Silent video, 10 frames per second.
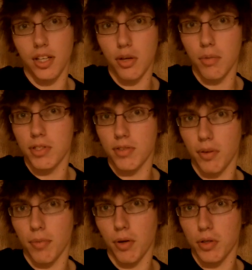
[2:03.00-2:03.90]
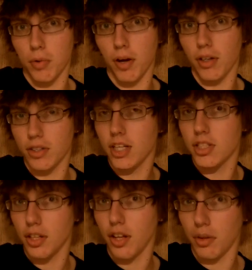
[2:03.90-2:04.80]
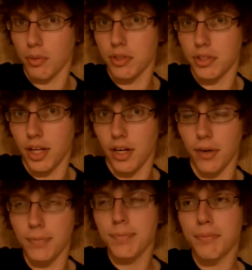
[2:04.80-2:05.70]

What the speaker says: the humans for the most part. I'll touch on the other ones later.